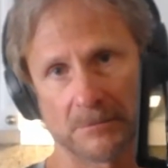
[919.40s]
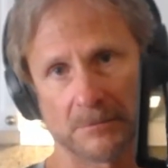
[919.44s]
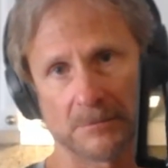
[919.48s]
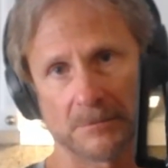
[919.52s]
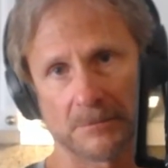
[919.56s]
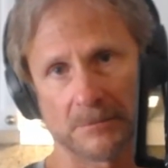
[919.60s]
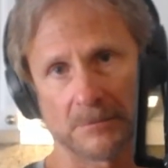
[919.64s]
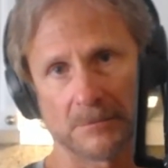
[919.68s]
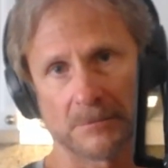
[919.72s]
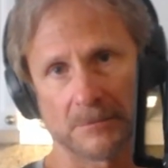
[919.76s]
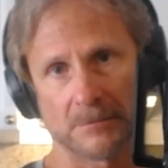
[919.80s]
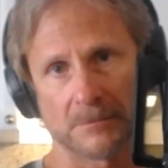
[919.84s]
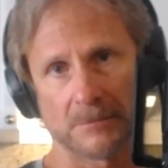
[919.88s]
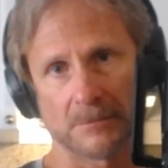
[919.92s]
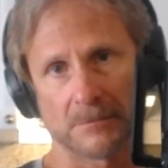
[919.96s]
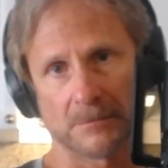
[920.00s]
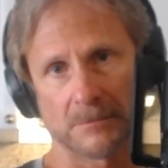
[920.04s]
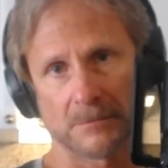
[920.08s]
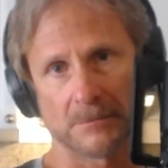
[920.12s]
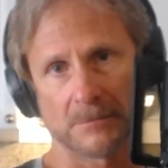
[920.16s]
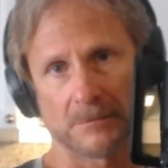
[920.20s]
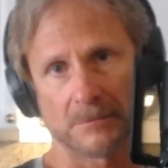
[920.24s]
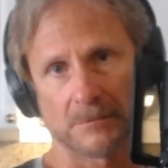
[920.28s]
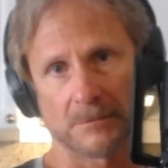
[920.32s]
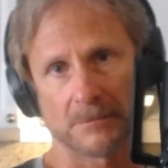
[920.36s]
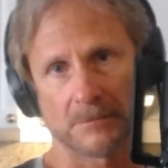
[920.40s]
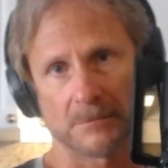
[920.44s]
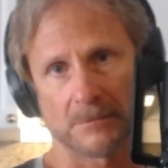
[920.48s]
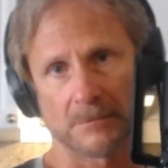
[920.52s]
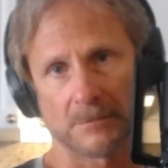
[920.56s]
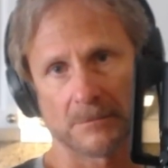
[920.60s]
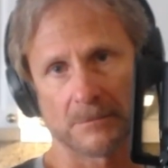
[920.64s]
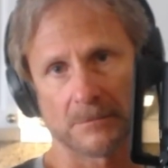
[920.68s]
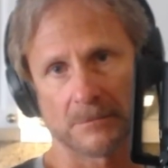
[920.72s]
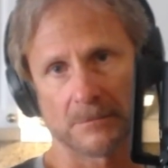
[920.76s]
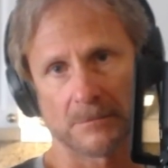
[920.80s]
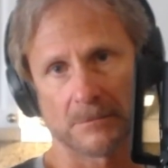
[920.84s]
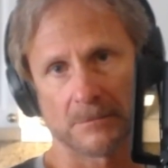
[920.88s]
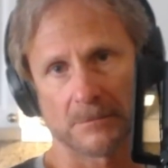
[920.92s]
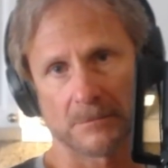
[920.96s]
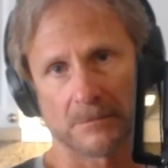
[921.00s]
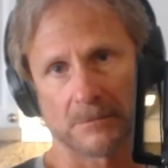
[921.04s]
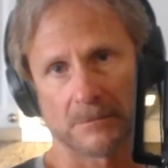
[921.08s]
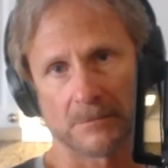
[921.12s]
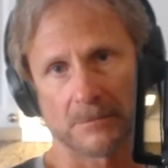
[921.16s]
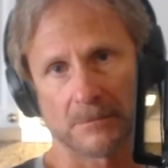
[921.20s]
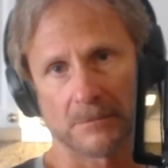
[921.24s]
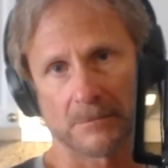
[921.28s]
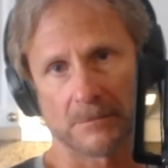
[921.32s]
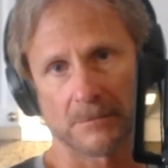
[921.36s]

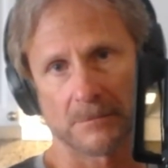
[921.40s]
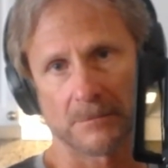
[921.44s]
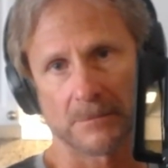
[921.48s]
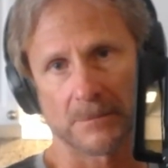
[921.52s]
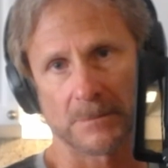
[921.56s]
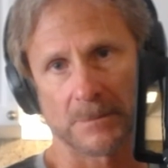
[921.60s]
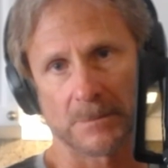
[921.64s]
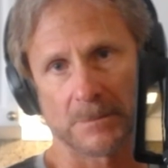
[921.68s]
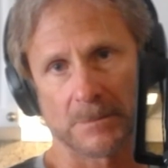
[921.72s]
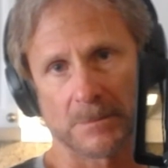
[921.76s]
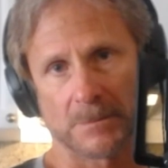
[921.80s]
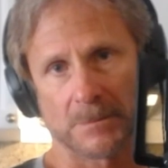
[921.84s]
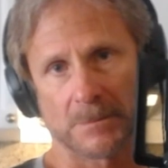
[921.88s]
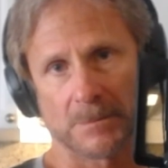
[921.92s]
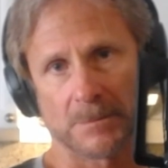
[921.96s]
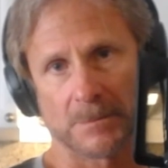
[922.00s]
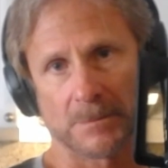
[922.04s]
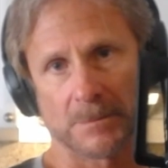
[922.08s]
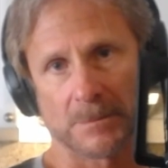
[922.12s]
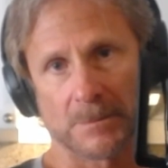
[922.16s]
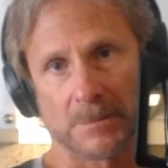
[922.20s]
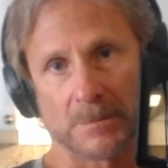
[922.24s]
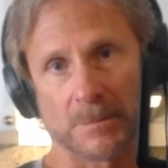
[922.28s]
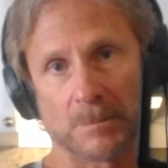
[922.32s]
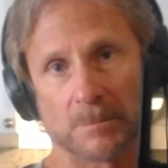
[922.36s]
Nothing is said.